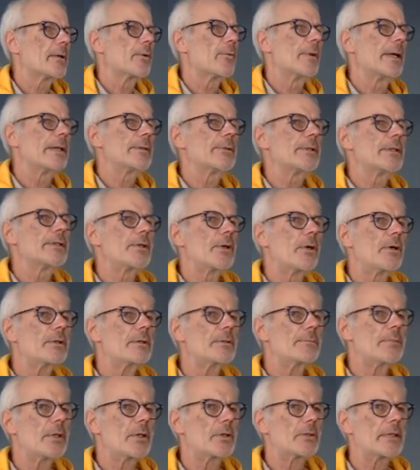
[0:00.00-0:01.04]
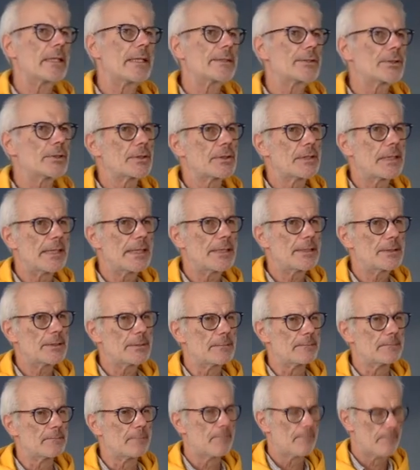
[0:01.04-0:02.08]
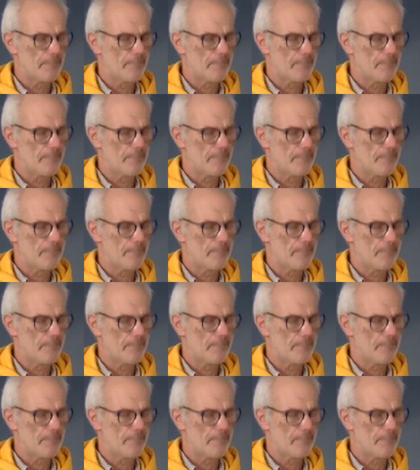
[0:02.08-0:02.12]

when we talk about legislation,